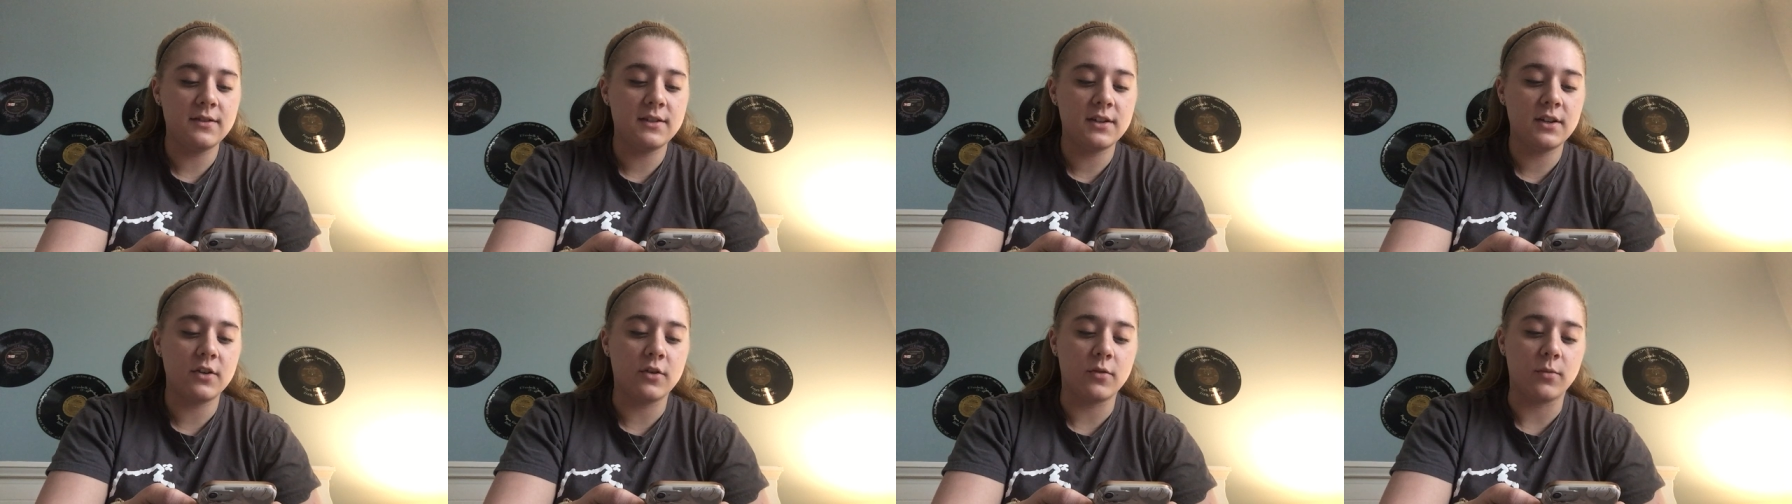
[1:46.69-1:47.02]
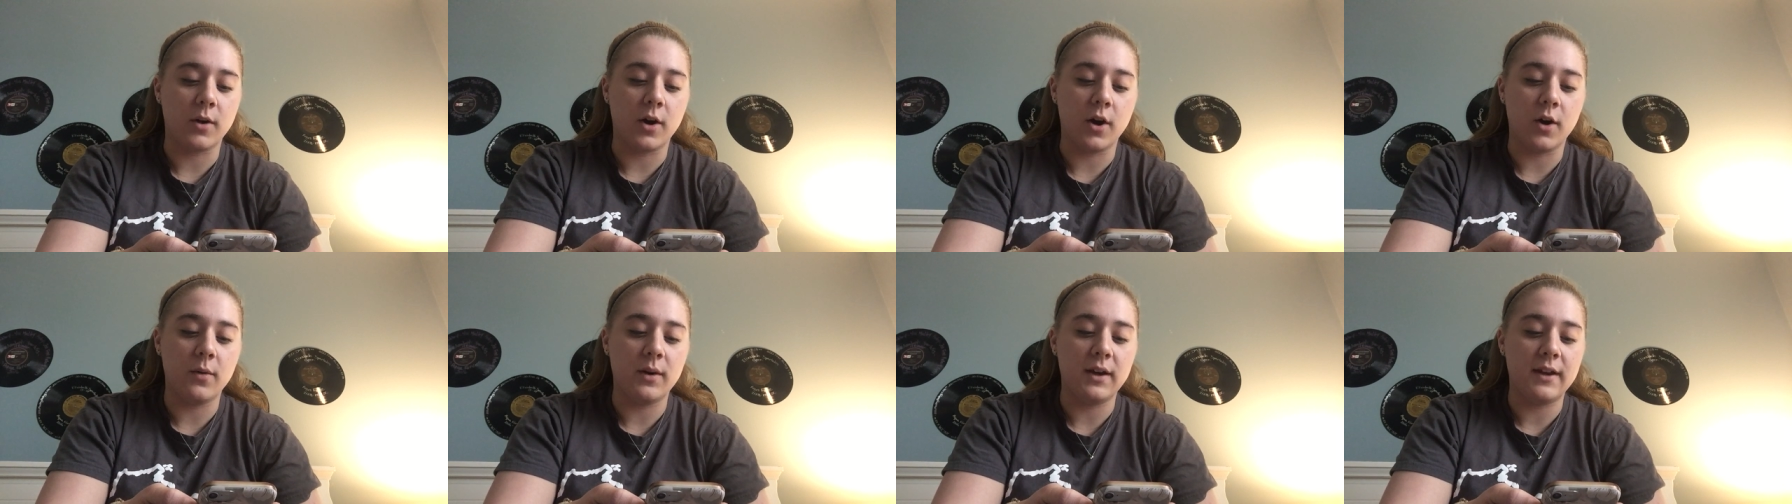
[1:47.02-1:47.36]
to
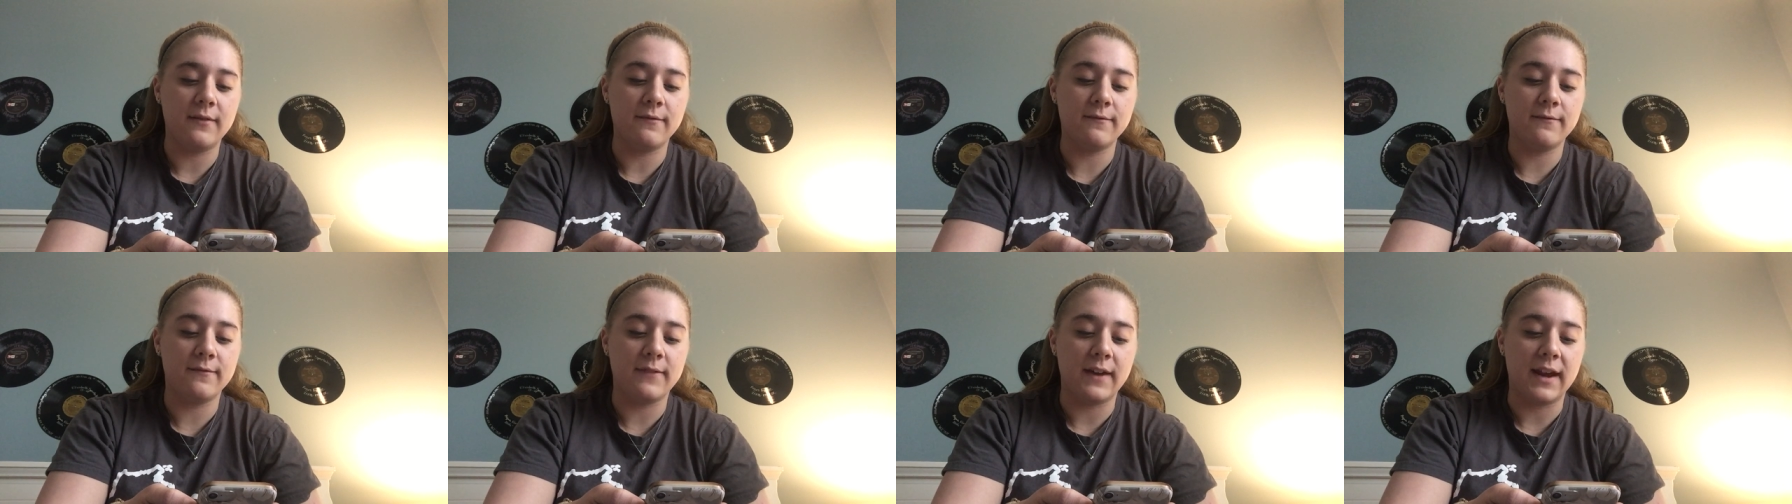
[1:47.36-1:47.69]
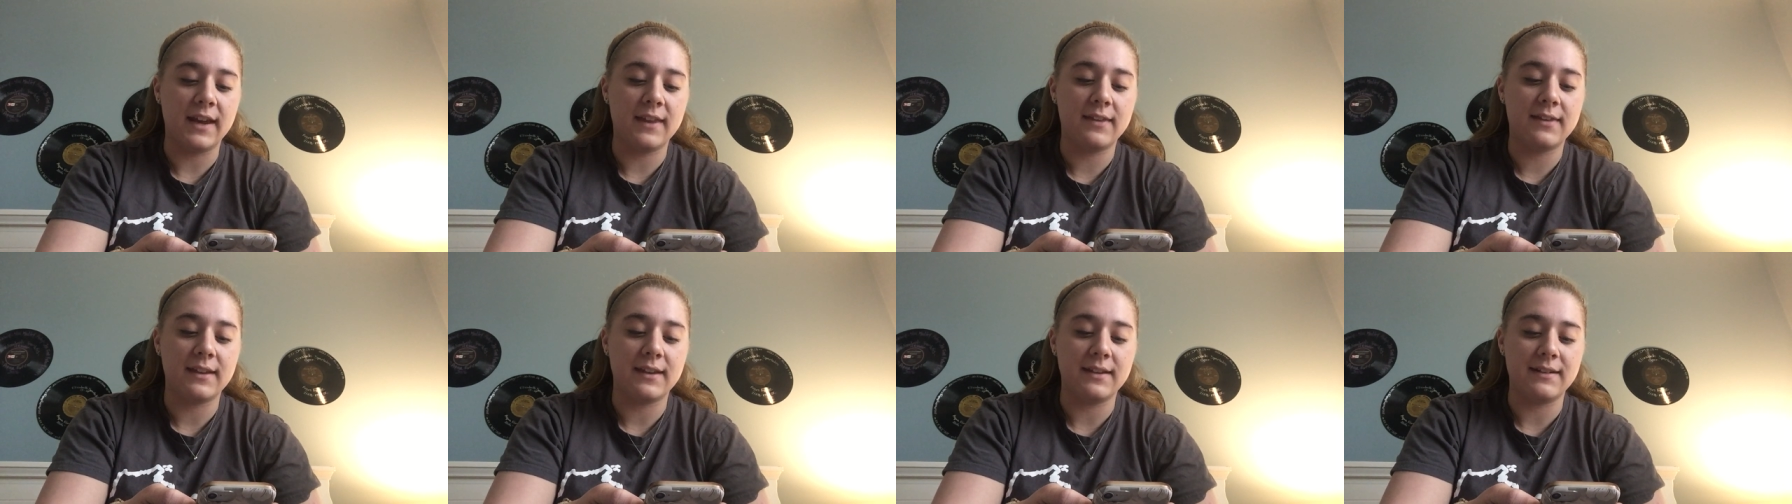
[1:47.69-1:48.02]
grow in
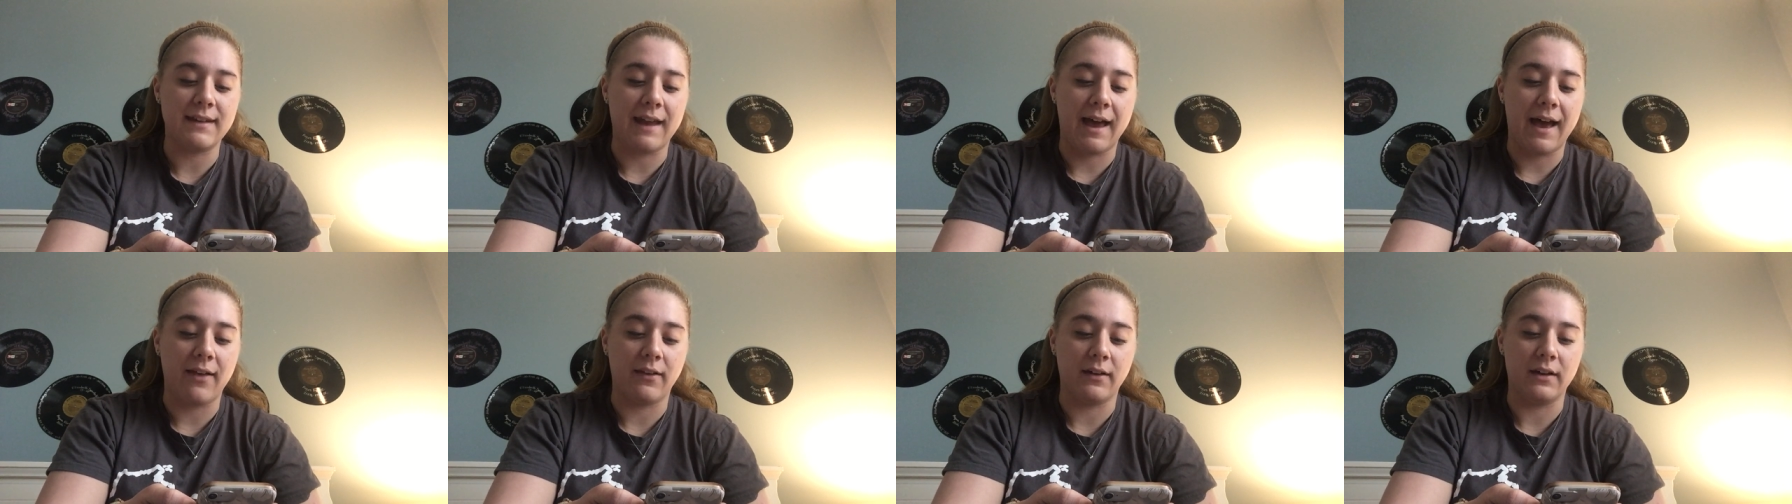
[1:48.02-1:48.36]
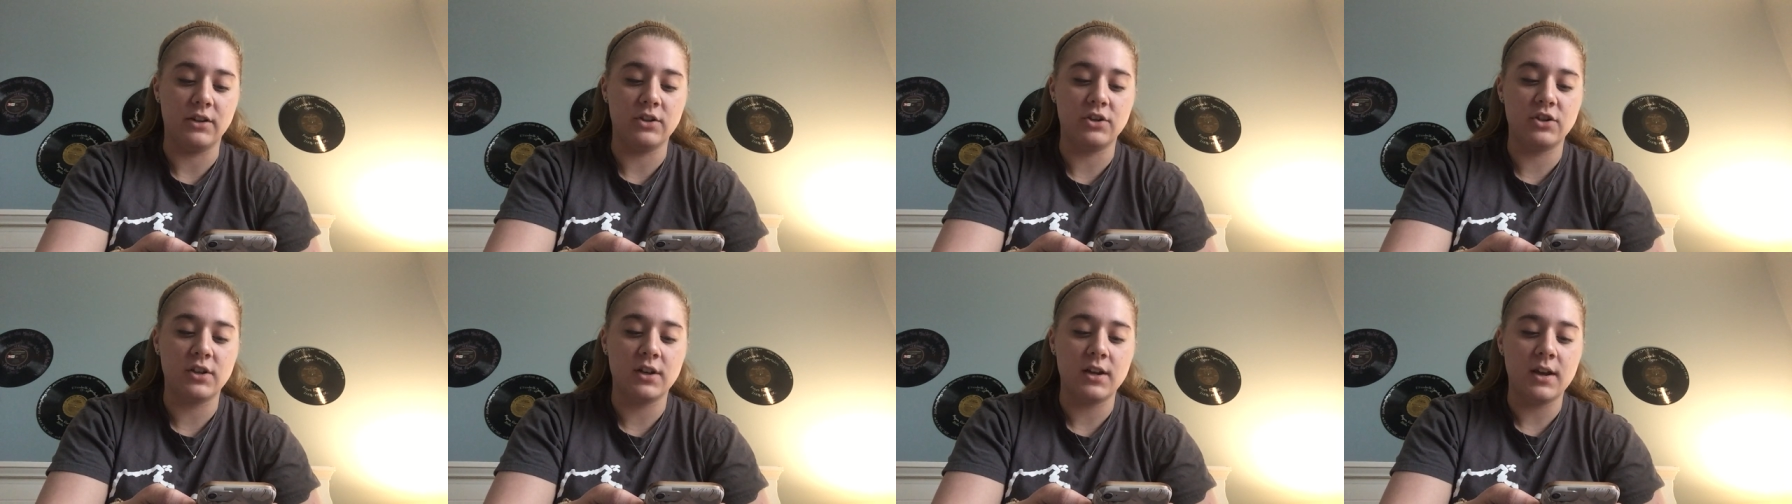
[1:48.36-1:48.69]
faith and
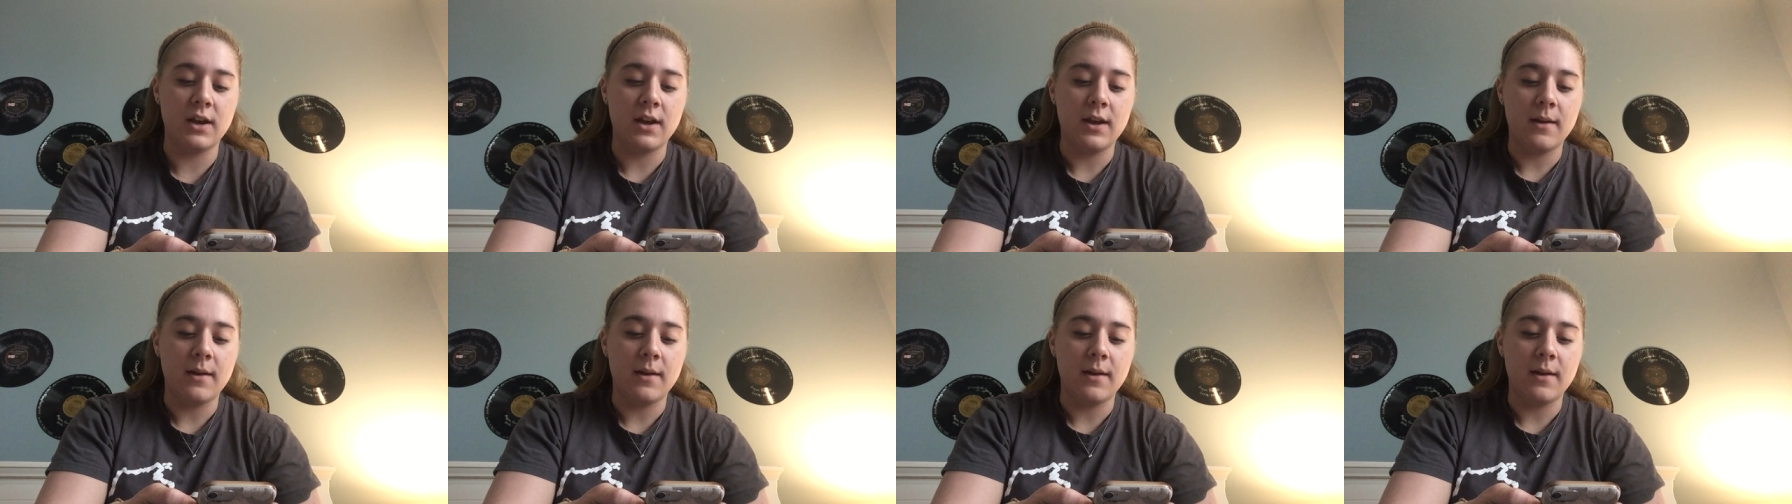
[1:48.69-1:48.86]
knowledge.